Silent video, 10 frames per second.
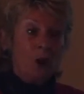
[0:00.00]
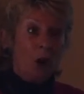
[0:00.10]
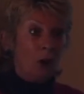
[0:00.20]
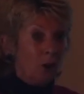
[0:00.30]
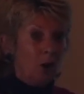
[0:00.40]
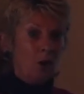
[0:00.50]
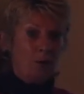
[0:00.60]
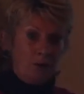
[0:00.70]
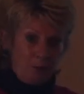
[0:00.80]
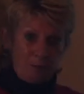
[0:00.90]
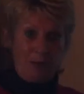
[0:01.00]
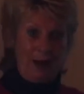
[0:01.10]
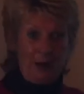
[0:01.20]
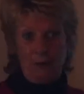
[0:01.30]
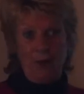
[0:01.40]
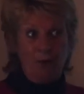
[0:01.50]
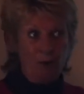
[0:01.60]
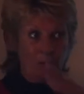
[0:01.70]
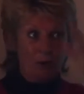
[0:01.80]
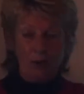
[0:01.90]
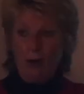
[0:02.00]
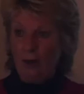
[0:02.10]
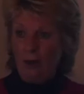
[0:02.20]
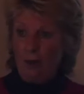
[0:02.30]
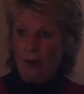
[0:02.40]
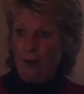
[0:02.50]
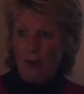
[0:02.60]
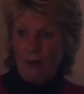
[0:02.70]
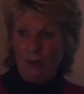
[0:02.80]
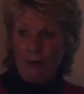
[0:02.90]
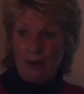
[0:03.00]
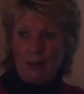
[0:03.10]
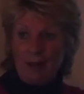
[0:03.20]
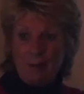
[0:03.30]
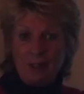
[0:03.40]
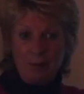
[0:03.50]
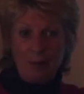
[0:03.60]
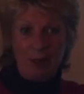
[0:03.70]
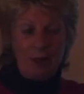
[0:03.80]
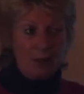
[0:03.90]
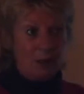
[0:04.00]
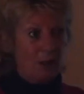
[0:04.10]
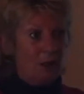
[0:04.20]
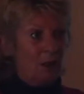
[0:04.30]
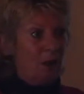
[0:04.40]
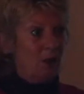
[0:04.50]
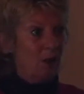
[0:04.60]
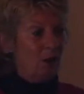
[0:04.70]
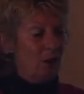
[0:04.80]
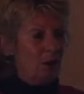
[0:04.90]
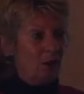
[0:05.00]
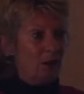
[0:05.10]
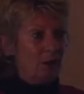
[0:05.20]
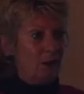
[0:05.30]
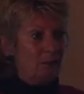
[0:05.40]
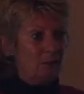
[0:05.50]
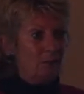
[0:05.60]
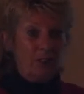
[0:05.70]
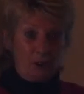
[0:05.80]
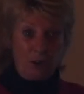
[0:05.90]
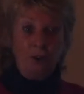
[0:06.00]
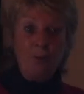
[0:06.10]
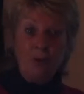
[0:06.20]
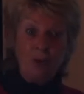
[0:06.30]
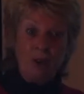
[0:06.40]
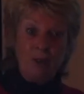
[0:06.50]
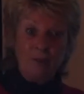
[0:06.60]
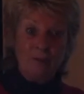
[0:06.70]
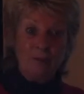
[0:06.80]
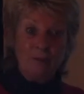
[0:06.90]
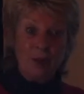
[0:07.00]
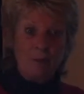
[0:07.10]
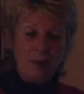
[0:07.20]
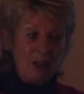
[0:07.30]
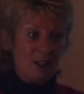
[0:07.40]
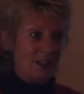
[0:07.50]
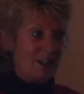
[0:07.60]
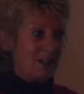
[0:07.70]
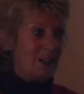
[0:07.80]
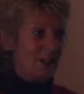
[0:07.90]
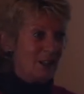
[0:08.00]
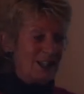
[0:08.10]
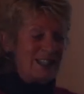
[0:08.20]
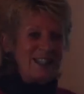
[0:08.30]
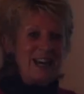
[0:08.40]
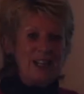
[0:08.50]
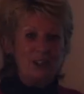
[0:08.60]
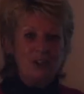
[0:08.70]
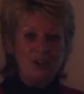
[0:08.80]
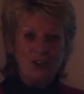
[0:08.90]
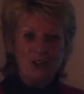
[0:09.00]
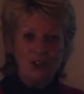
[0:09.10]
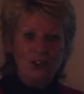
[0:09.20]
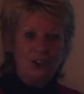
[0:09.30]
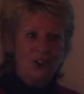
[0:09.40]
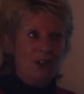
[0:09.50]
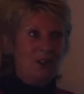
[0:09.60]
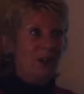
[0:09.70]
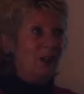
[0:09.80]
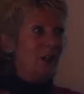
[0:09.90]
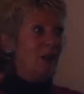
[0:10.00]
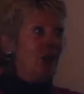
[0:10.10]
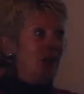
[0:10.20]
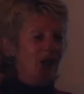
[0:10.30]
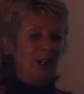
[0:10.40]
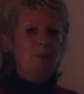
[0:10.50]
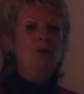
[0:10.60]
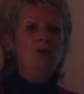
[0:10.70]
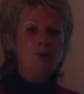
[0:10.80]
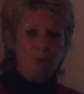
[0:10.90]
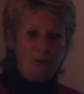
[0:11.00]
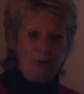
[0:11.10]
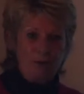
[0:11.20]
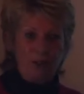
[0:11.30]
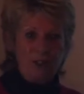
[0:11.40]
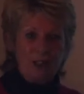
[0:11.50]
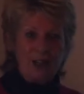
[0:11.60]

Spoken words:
A lot of them out there on the inhabited planets are very humanoid, because they said the standard kind of blueprint for this